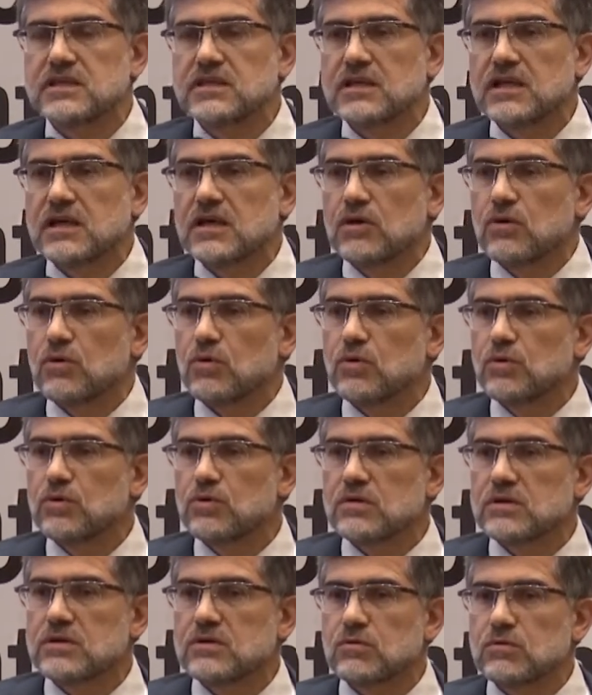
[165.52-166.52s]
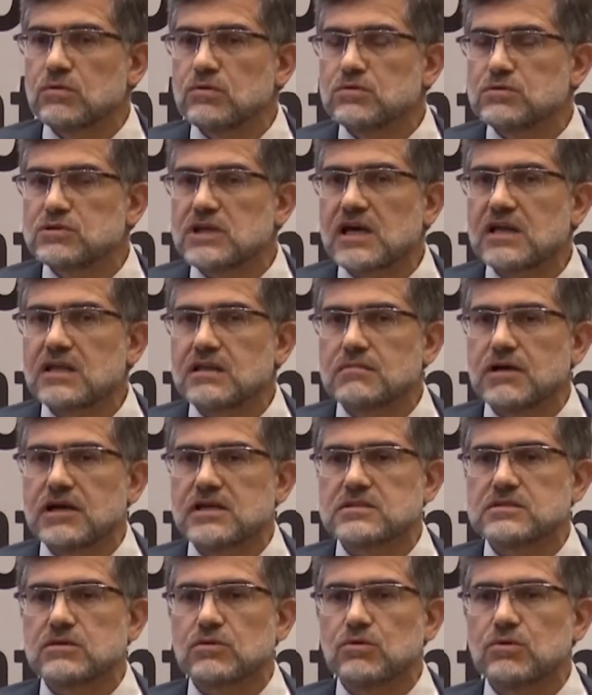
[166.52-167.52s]
within the framework of the United
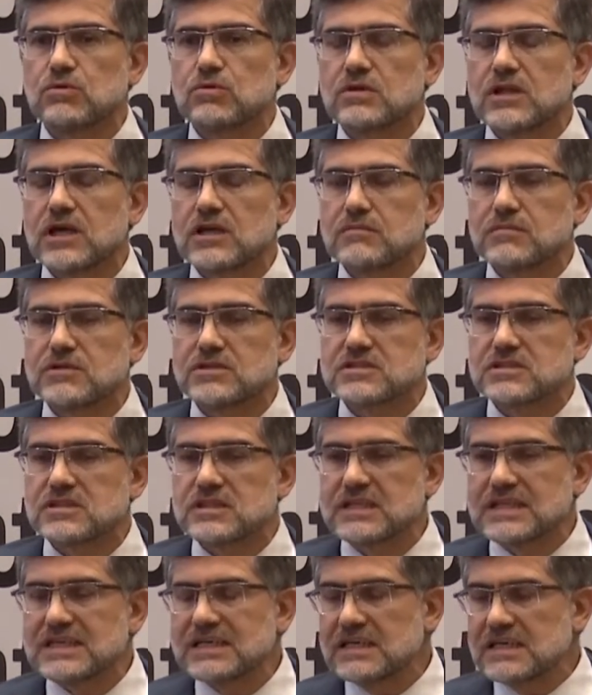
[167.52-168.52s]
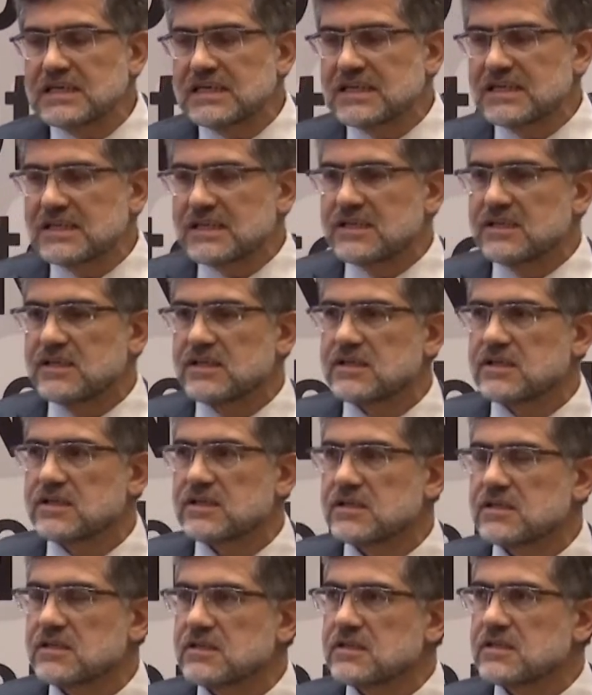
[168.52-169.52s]
Nations, there is a
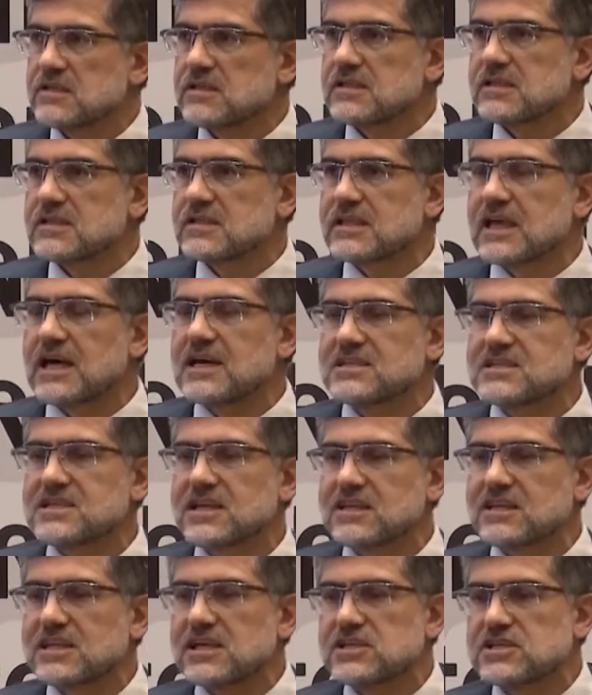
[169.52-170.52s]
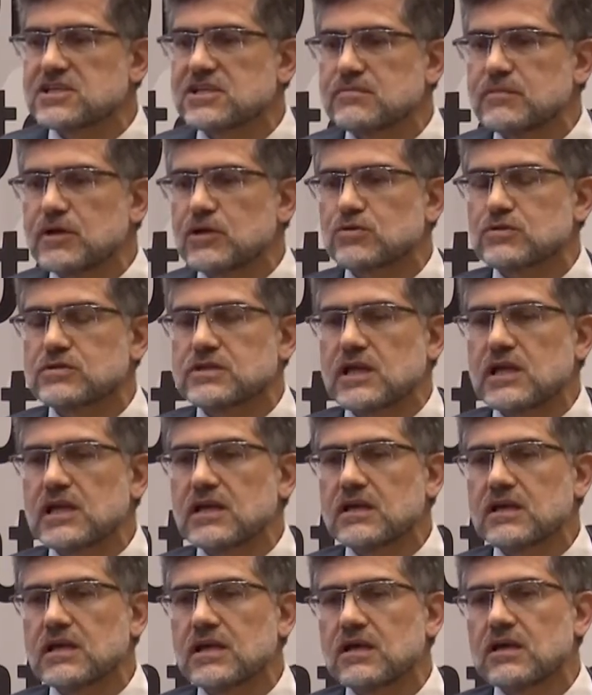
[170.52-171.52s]
convention
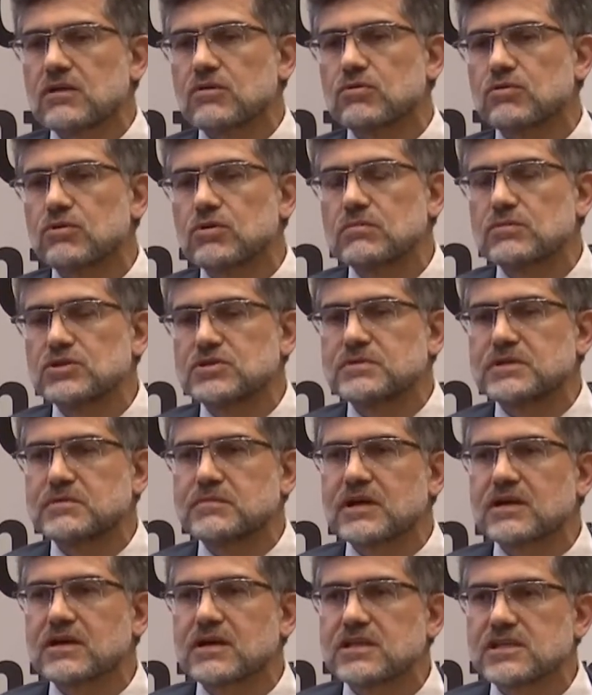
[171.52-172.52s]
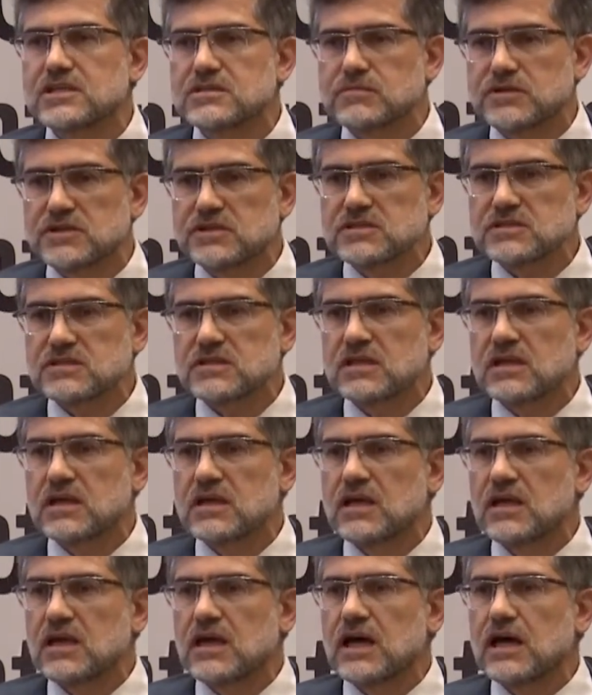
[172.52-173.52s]
on the protection of human rights
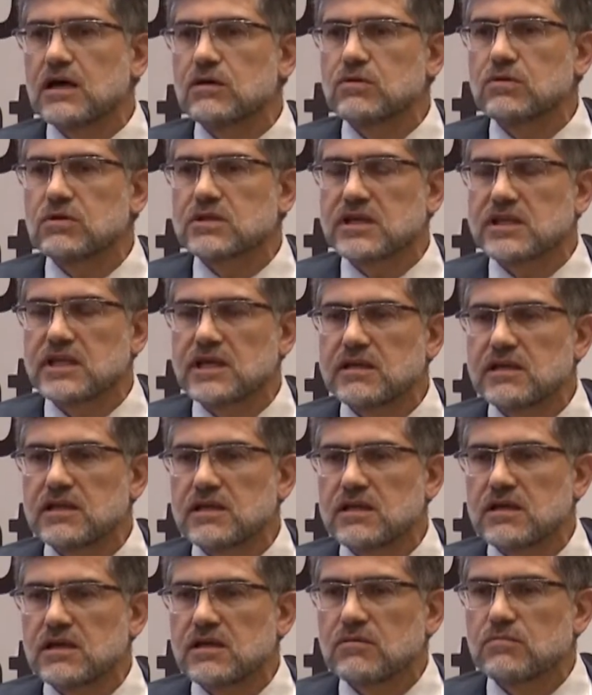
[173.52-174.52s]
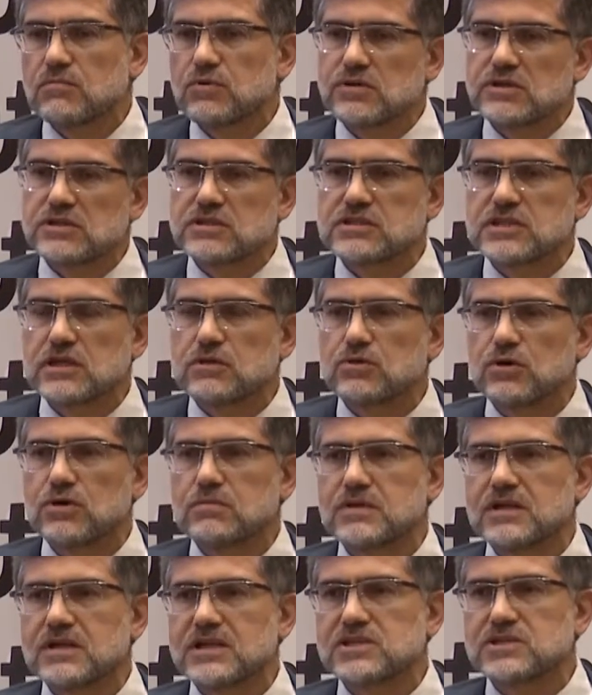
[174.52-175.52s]
and implementing that convention. This
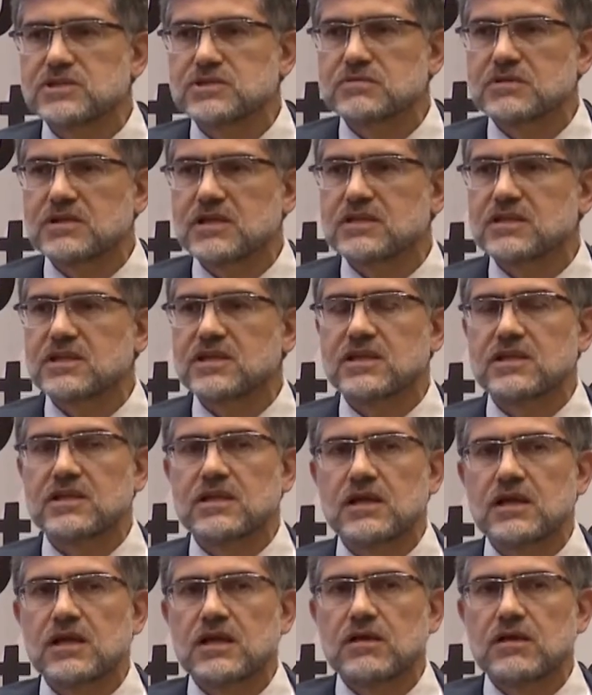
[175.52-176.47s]
is a mechanism